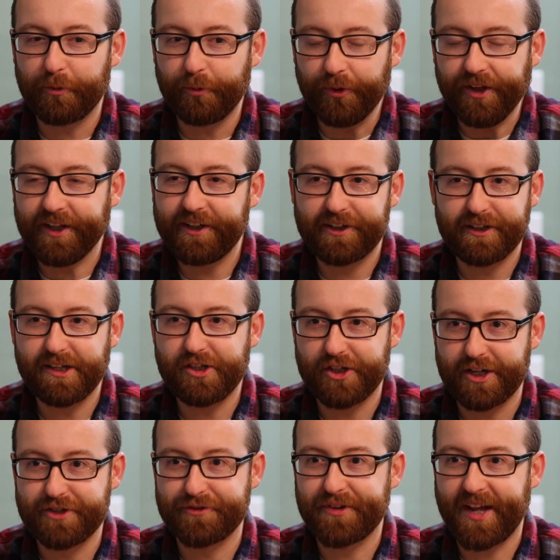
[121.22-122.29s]
a really good
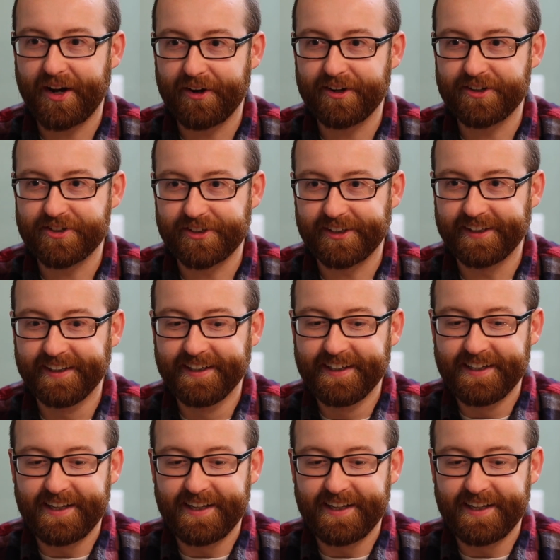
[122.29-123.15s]
judge of character.